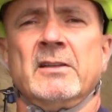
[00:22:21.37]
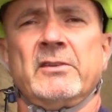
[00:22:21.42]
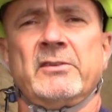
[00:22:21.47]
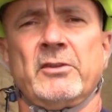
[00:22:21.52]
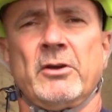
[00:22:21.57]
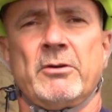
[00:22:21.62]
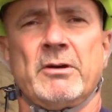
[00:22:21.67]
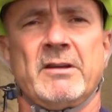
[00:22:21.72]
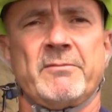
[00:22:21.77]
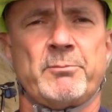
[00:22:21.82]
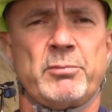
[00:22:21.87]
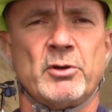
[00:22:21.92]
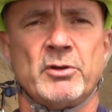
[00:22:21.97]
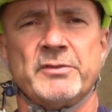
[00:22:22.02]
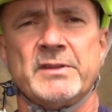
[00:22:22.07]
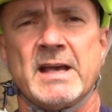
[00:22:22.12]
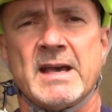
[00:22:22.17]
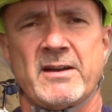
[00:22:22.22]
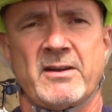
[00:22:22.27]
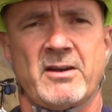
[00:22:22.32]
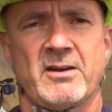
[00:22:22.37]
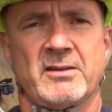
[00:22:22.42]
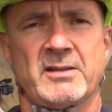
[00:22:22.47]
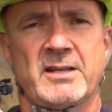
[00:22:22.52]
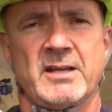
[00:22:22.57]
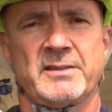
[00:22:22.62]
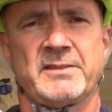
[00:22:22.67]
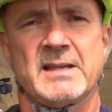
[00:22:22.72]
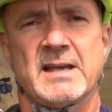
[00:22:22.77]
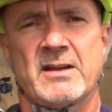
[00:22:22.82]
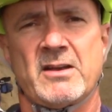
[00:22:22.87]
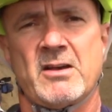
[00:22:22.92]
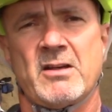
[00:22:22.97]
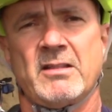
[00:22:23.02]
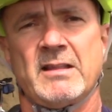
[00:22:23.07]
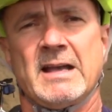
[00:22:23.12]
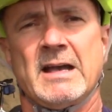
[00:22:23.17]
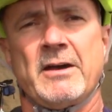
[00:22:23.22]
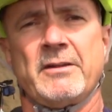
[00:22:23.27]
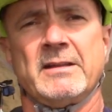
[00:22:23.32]
So I pulled that all, cut that
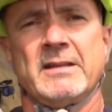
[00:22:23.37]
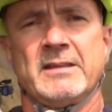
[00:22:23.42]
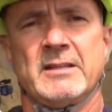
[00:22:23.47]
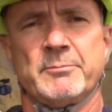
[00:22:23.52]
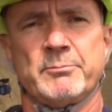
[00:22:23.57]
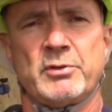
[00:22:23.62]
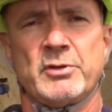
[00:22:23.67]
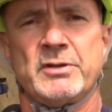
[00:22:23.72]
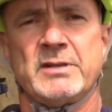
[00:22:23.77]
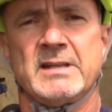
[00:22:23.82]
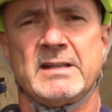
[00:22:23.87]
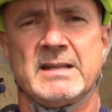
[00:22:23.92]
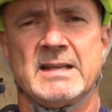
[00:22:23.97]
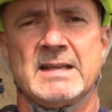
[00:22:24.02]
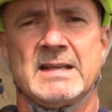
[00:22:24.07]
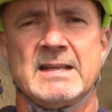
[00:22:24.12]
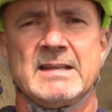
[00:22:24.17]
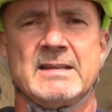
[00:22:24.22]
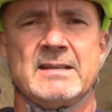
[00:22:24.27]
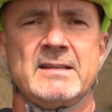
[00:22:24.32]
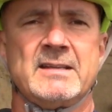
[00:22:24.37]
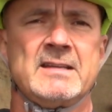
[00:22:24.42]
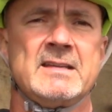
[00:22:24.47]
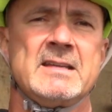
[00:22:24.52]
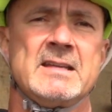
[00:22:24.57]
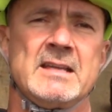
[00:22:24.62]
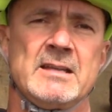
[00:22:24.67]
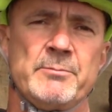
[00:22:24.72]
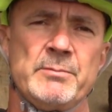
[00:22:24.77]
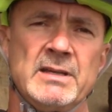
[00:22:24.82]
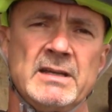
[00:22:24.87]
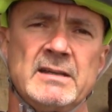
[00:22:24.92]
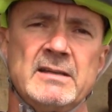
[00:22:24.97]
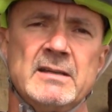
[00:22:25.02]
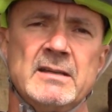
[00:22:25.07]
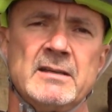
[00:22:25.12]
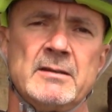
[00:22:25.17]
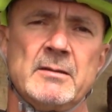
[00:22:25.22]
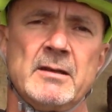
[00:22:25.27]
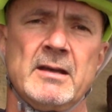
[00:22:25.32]
all out, and then put in a, a big
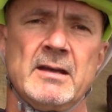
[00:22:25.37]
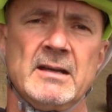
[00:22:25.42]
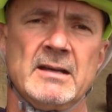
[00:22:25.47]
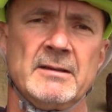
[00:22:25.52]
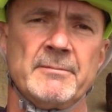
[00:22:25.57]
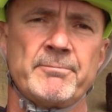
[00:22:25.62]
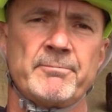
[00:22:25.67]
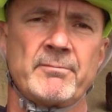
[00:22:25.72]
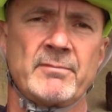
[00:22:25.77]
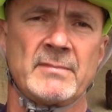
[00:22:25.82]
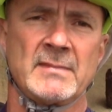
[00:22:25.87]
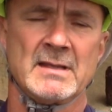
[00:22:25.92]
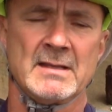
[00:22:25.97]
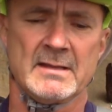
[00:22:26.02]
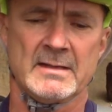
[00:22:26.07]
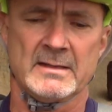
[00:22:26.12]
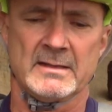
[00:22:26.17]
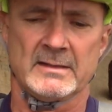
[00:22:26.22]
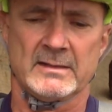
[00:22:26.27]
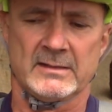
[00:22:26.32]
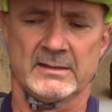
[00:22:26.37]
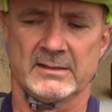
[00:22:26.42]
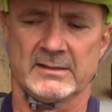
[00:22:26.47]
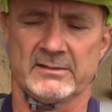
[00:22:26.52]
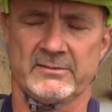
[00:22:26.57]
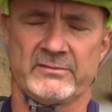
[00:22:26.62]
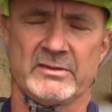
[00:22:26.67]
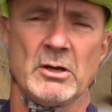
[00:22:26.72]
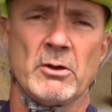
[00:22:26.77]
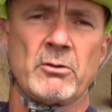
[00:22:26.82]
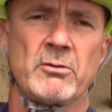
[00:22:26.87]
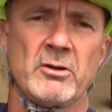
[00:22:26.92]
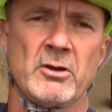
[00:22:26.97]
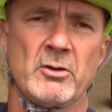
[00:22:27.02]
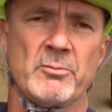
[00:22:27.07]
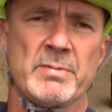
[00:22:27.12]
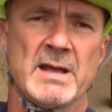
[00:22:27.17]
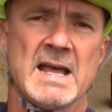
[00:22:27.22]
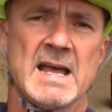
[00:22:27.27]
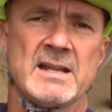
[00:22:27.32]
uh, Uh,
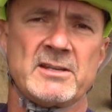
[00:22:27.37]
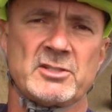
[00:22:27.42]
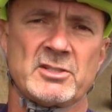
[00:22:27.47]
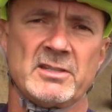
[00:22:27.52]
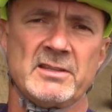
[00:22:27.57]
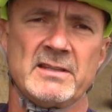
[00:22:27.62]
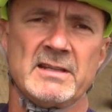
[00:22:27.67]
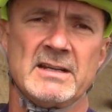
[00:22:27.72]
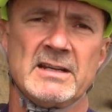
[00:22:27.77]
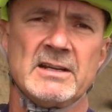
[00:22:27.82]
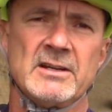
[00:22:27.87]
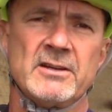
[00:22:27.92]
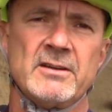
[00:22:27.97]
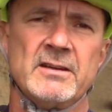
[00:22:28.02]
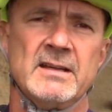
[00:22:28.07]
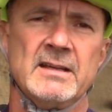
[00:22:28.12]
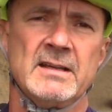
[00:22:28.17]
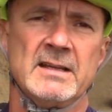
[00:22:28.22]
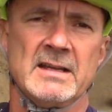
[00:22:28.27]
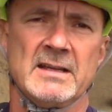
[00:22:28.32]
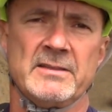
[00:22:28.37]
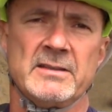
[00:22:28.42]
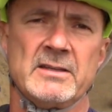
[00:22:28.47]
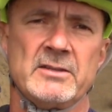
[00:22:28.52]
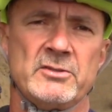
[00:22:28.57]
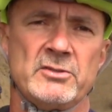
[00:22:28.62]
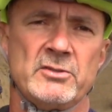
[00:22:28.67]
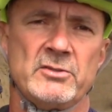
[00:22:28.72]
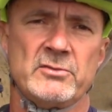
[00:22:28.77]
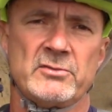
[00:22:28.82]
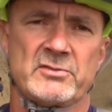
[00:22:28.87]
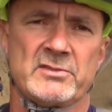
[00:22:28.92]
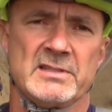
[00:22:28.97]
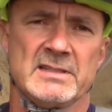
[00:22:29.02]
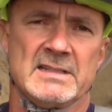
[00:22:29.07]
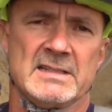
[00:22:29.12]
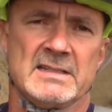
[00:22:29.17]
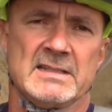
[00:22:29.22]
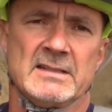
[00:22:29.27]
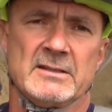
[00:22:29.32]
Velcro patch in there, and then use
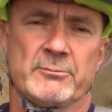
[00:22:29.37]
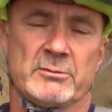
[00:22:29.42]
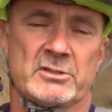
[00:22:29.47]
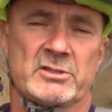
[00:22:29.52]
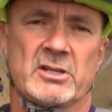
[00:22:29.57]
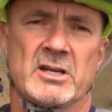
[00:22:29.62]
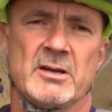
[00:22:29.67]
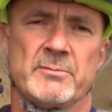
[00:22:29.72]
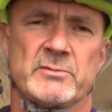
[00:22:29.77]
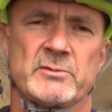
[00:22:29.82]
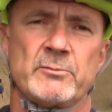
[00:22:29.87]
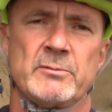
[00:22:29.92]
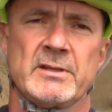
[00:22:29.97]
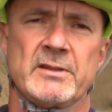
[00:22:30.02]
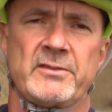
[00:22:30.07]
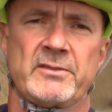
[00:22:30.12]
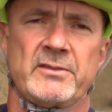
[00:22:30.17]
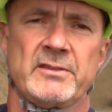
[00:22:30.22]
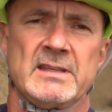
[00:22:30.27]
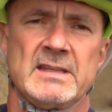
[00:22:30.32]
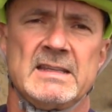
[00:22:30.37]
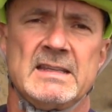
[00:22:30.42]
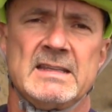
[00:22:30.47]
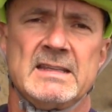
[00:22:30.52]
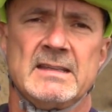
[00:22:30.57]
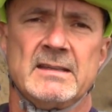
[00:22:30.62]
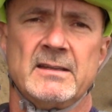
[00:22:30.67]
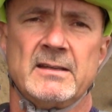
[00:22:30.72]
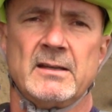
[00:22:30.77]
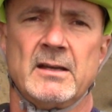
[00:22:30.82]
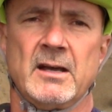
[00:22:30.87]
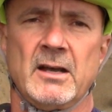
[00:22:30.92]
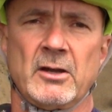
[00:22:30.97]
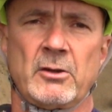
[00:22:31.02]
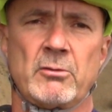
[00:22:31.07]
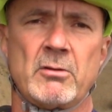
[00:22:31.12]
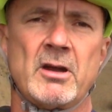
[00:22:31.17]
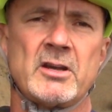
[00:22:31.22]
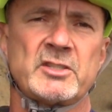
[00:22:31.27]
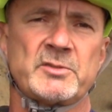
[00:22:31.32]
the uh, which comes with the uh,
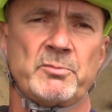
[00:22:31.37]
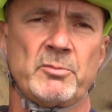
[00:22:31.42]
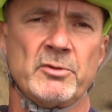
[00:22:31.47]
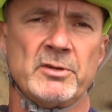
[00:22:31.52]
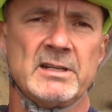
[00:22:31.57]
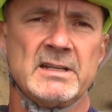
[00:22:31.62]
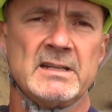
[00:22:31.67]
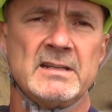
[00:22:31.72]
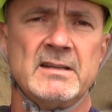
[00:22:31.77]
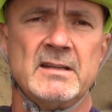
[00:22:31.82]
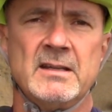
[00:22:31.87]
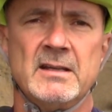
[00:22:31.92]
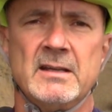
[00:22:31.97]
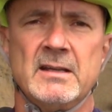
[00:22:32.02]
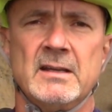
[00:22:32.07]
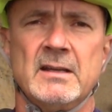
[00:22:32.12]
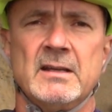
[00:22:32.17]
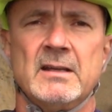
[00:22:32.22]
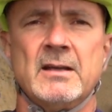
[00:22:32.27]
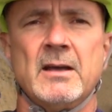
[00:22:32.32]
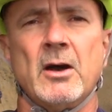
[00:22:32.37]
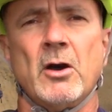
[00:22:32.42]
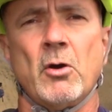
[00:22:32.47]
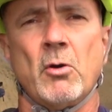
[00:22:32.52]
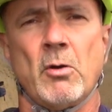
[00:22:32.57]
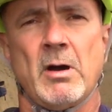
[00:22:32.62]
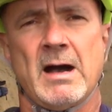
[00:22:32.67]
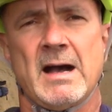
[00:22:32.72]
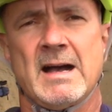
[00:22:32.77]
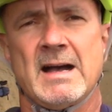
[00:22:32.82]
Crossbreed O